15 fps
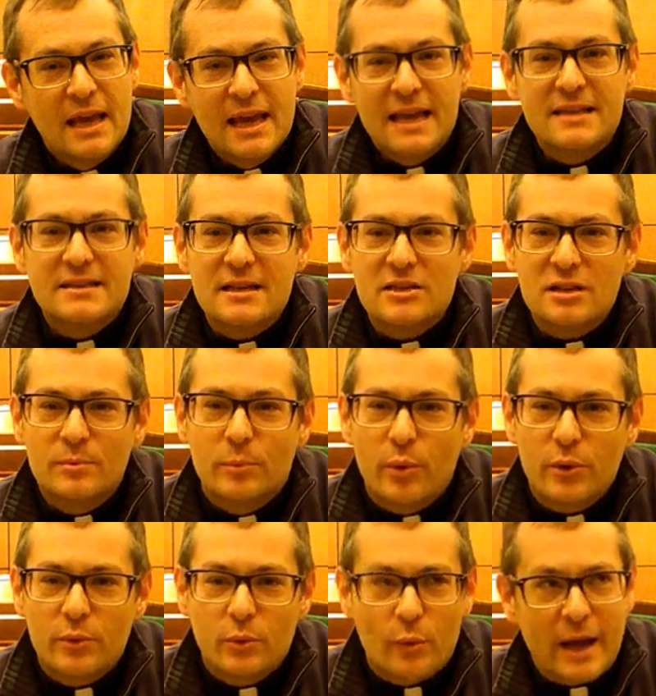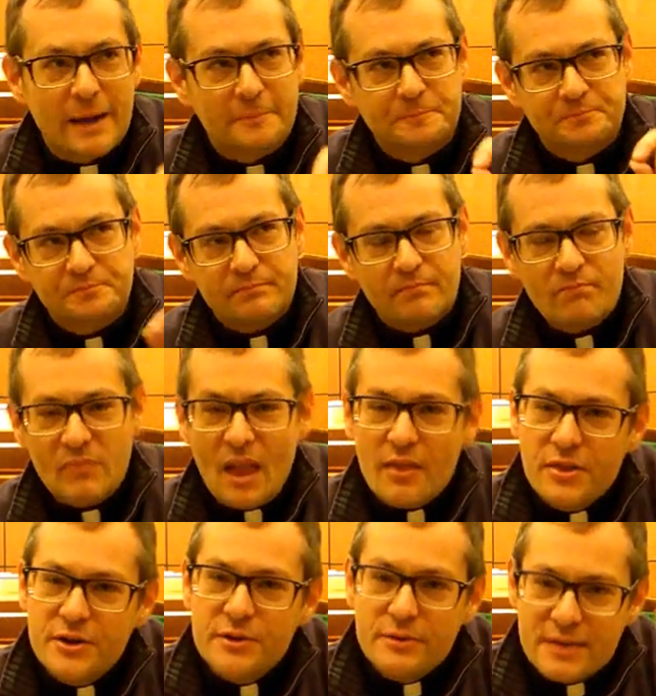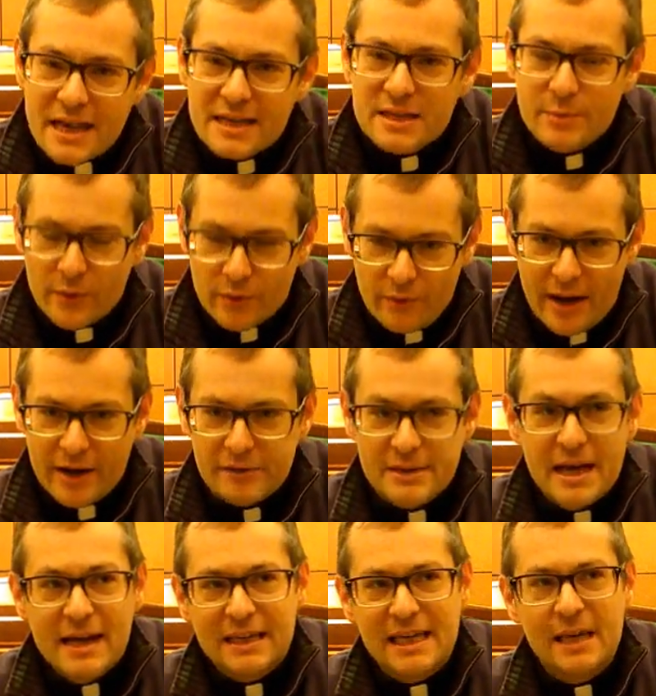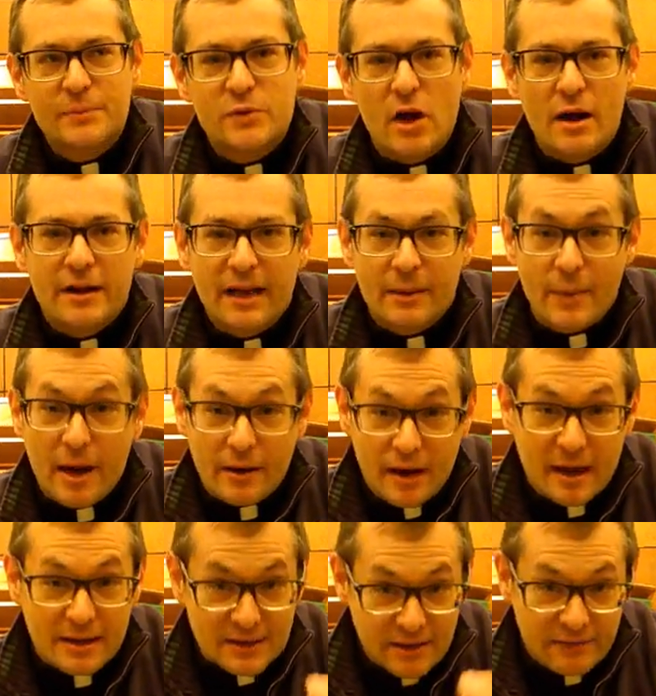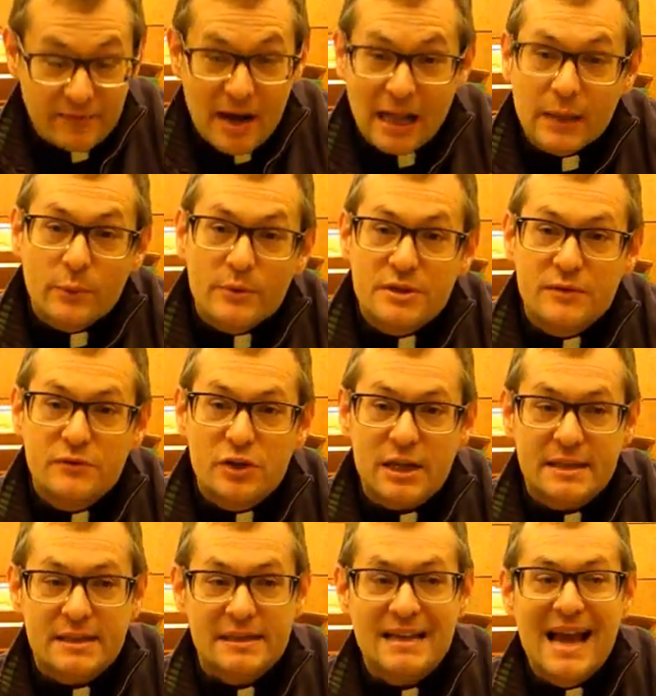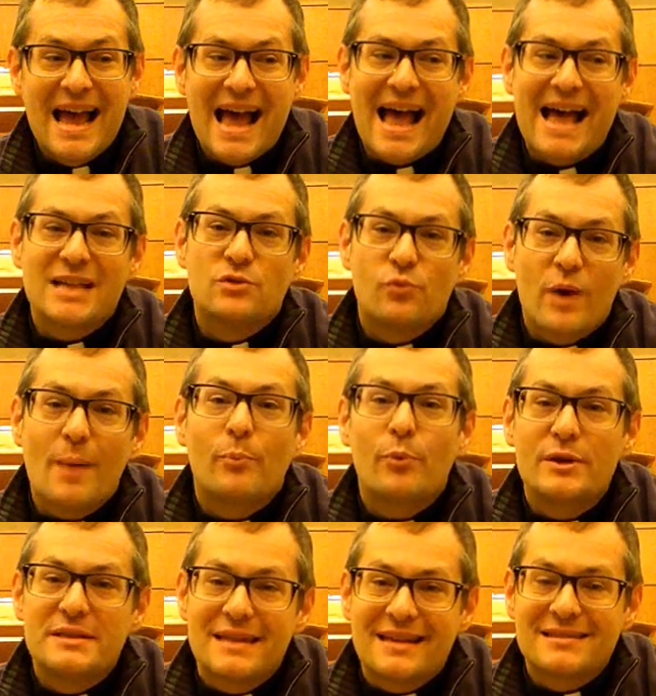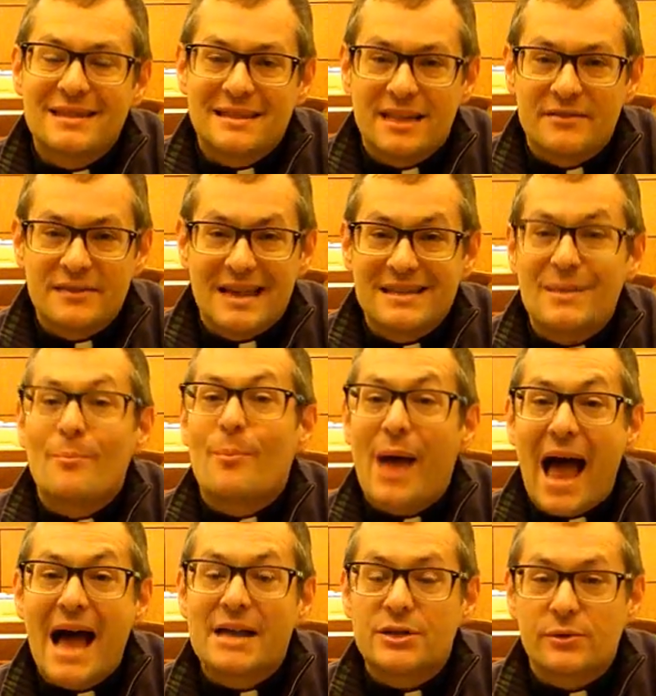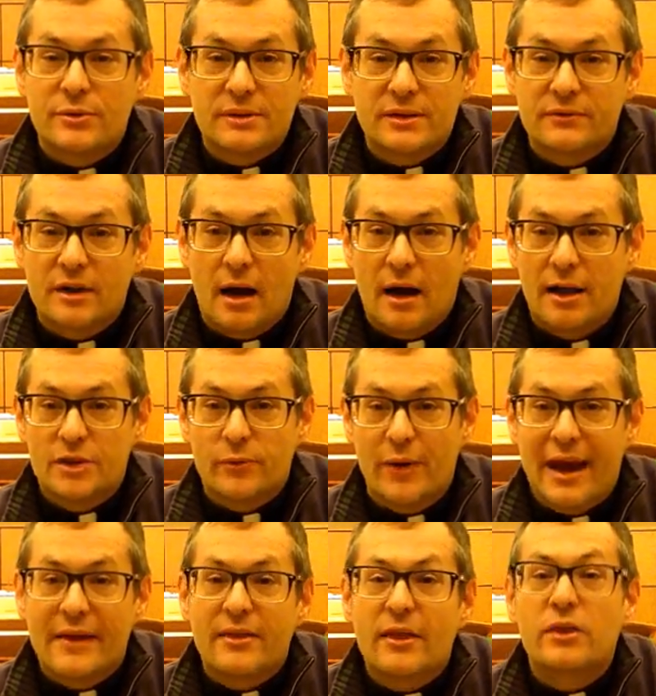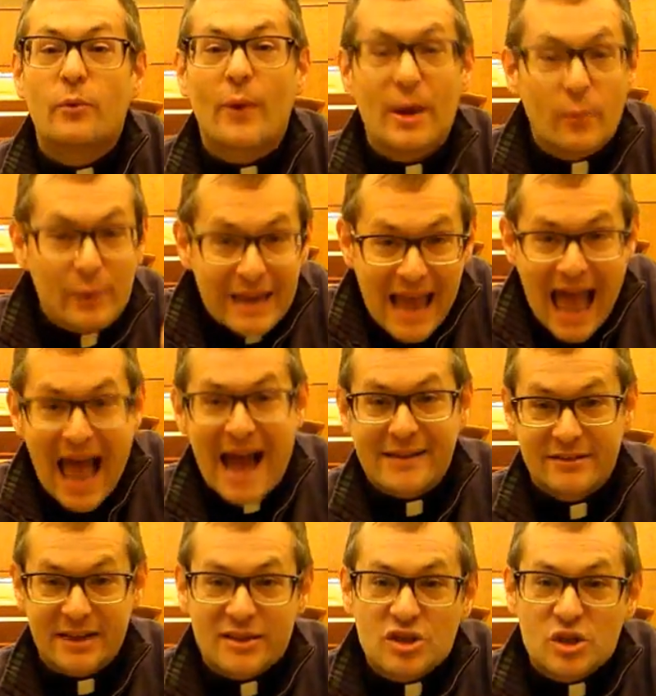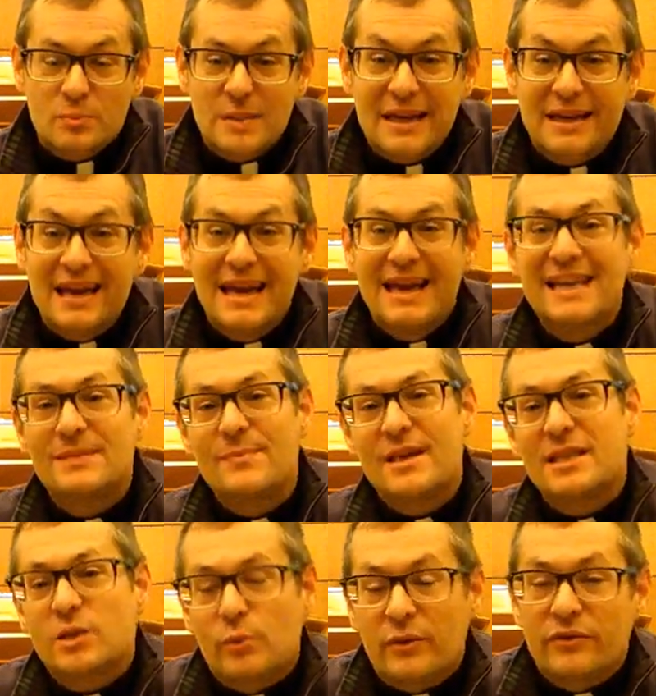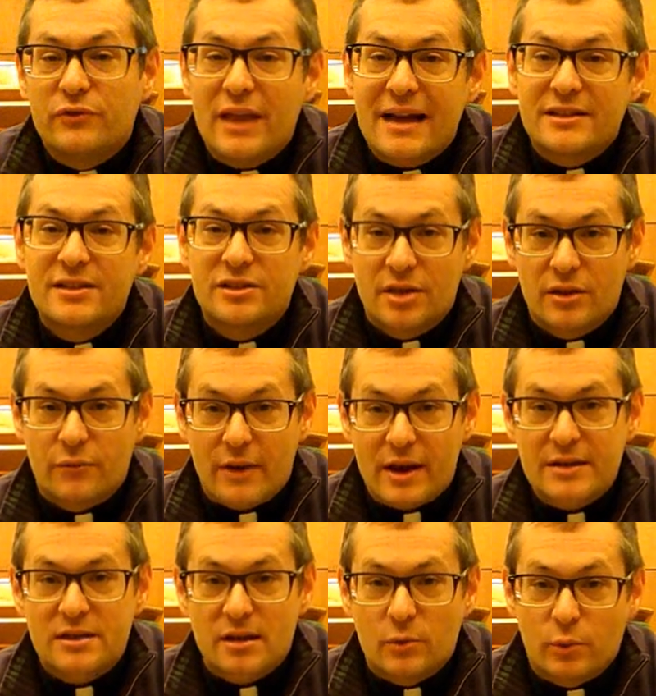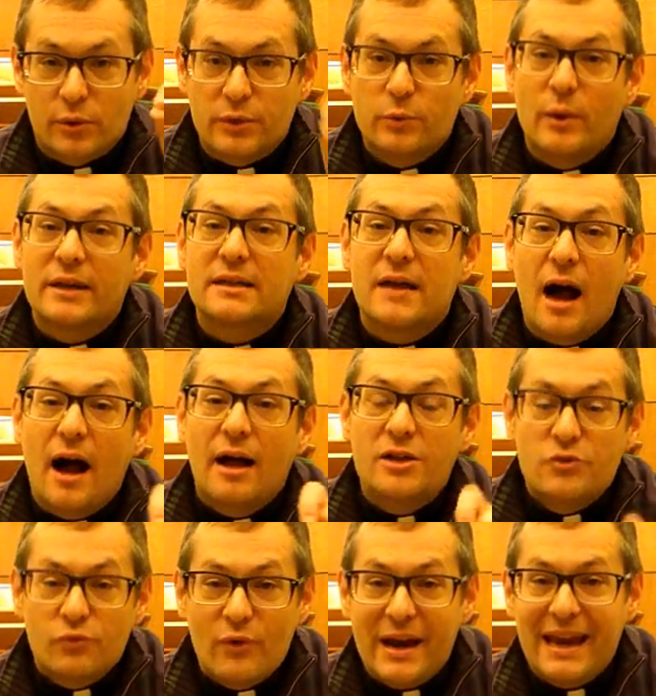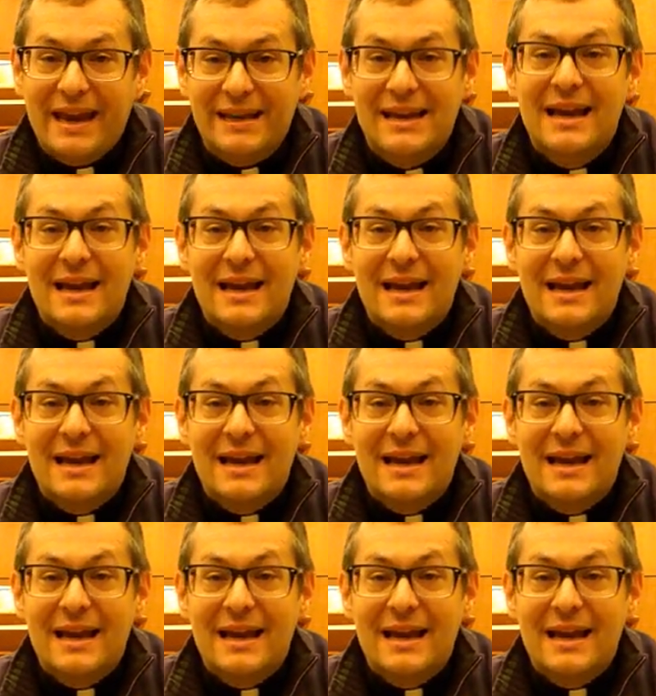In such an important way, the New Testament writers keep talking about us, the followers of Jesus, as representatives, as ambassadors of God's reign, that the way we act and speak is meant to reflect to the rest of the world what God's reign